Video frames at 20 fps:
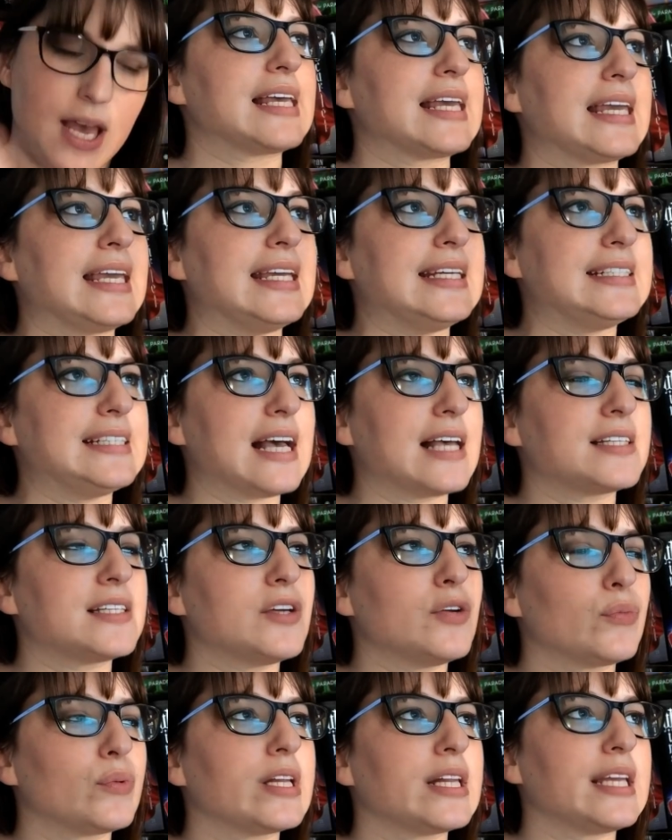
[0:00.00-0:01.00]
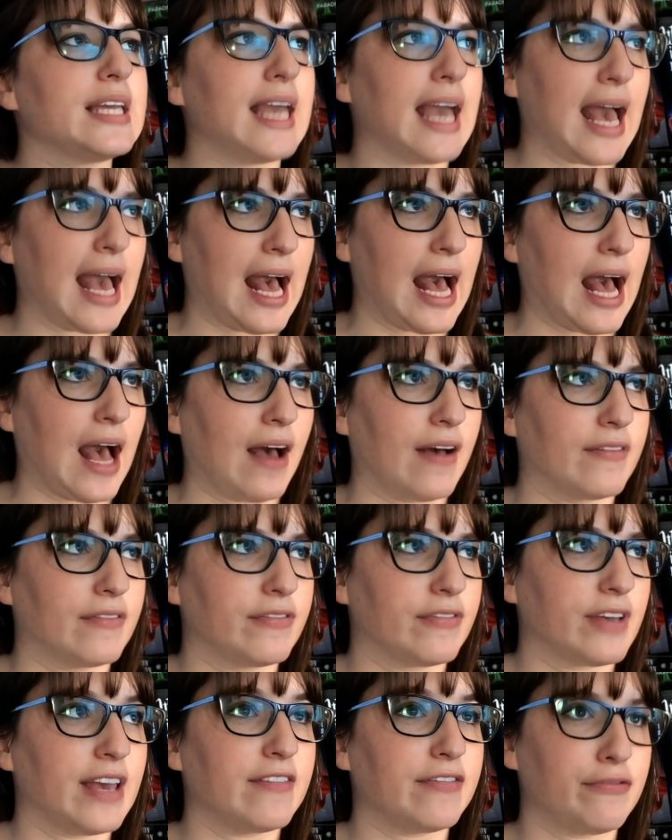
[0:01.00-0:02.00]
He doesn't really have,
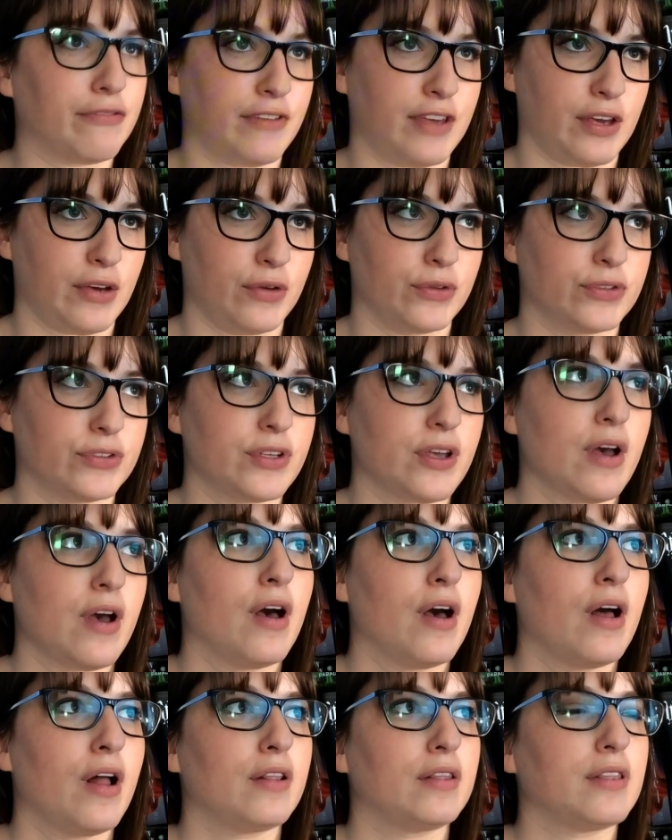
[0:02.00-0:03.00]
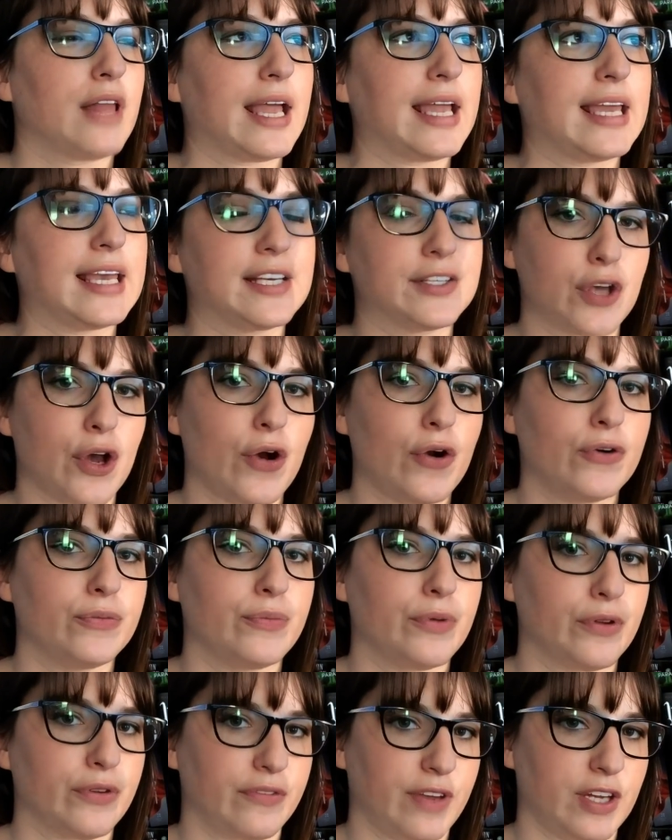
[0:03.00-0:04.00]
it feels like, his own
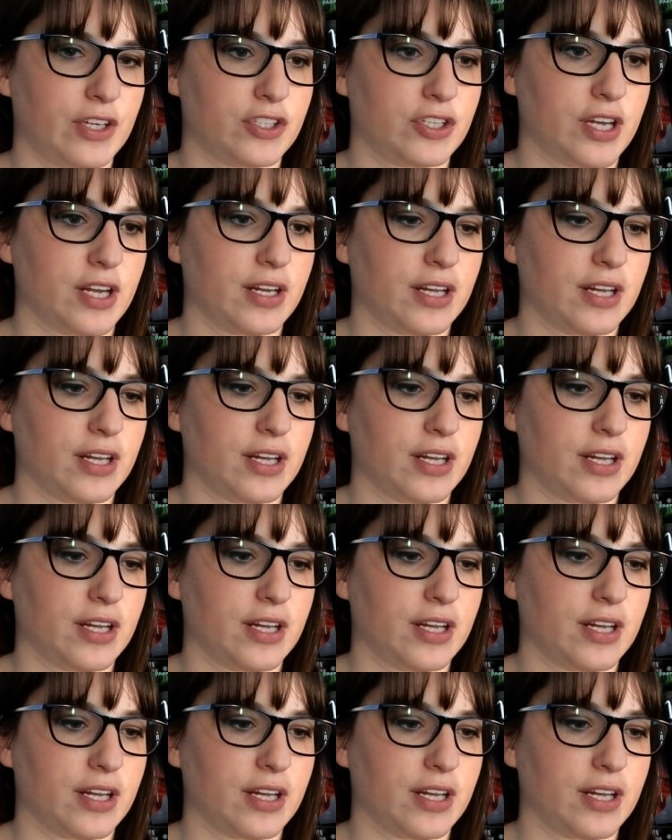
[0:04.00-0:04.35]
motivation.